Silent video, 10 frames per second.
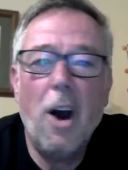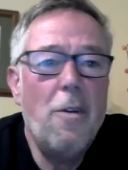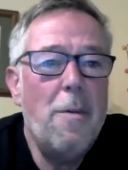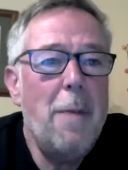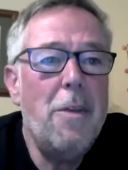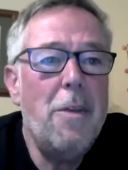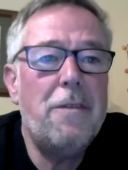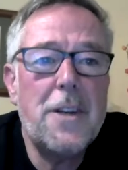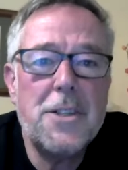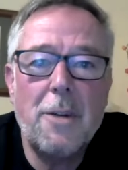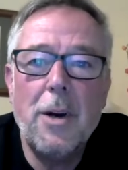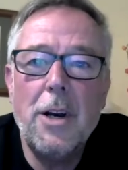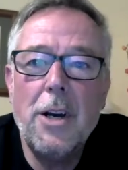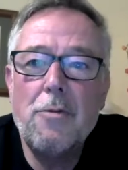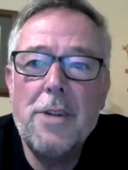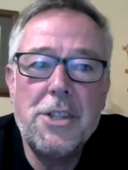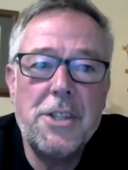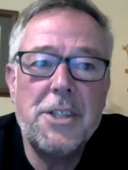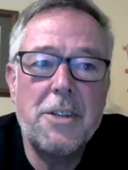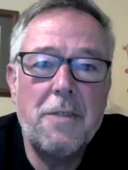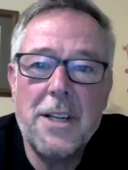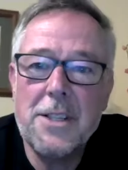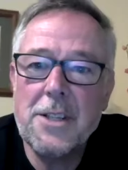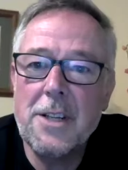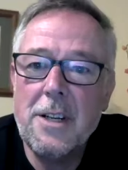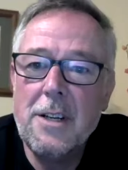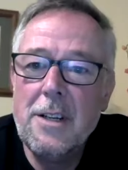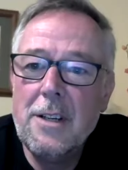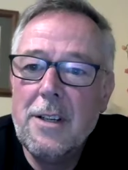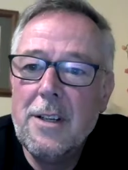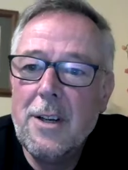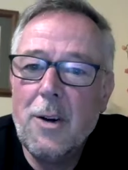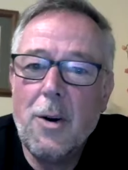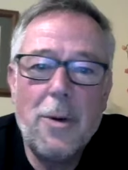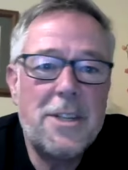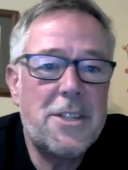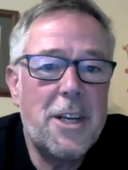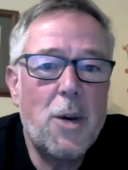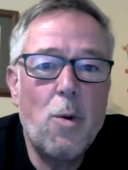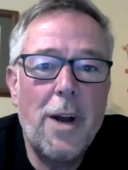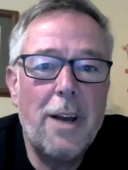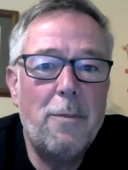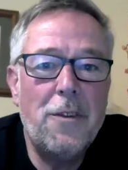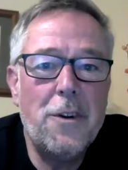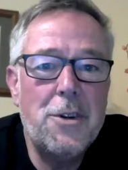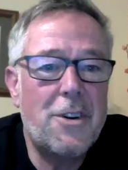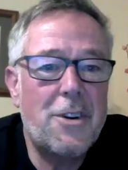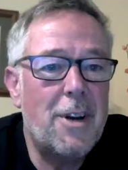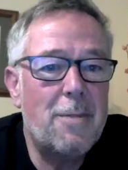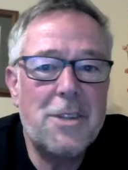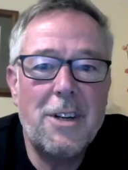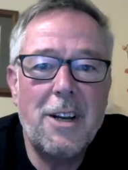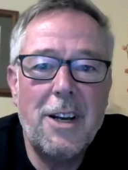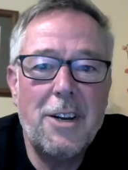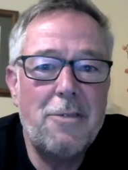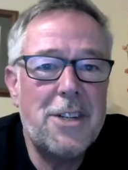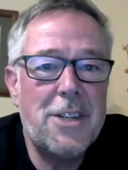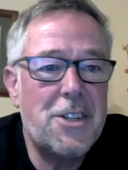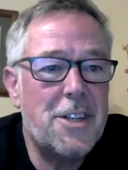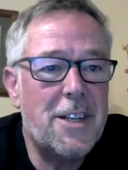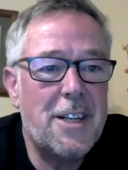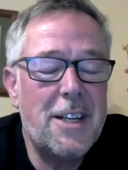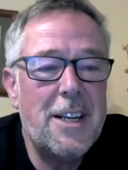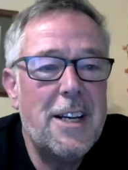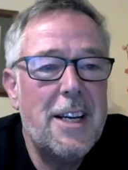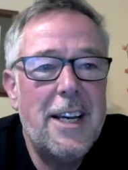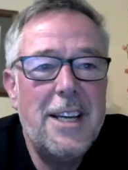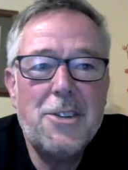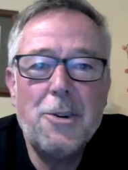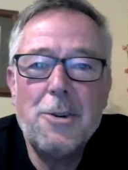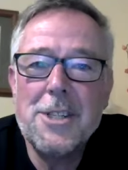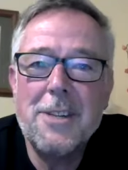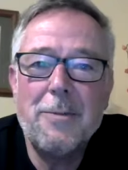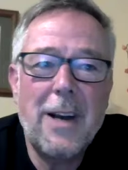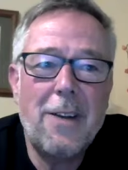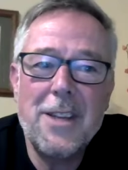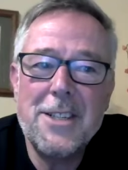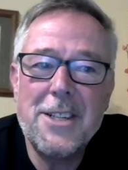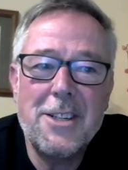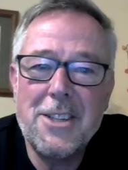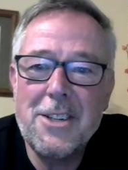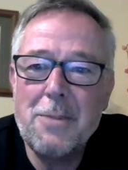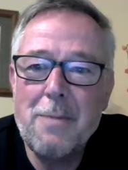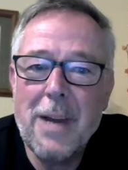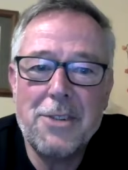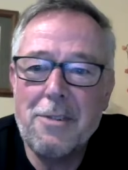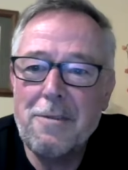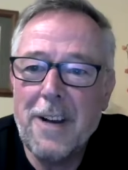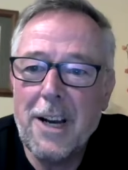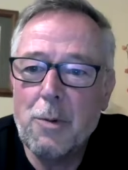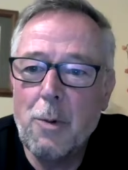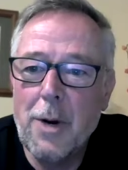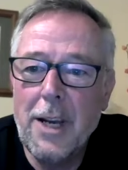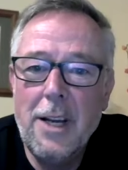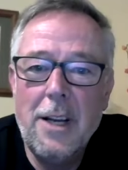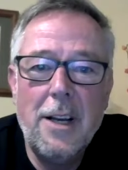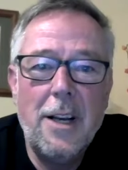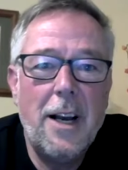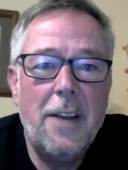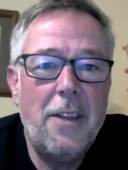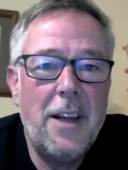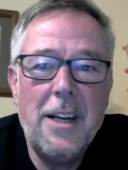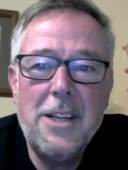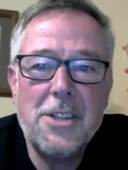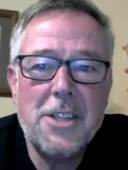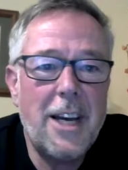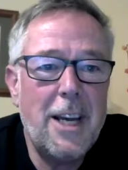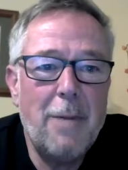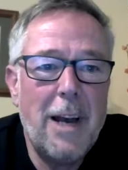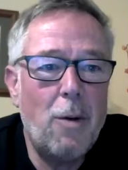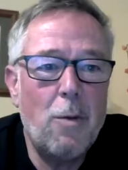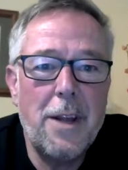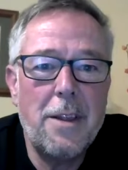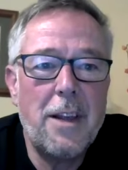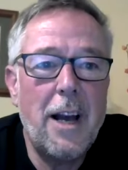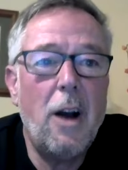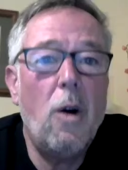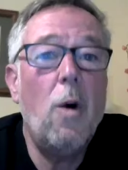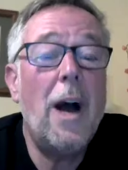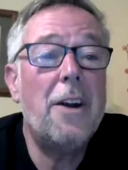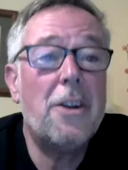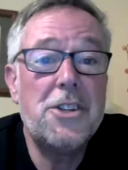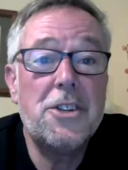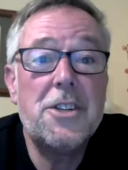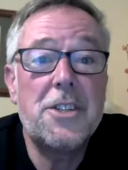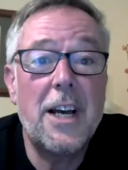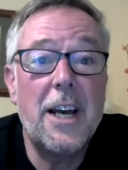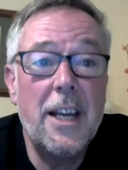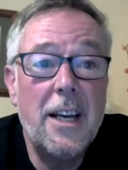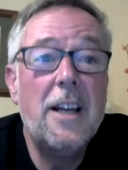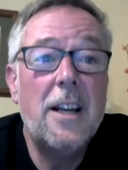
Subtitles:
I remember the first time I heard Richard Sylvester, who I went to see quite a few times, and I heard Richard, and he talks about this in such a matter-of-fact way, and then he just came out with, oh, and I should say,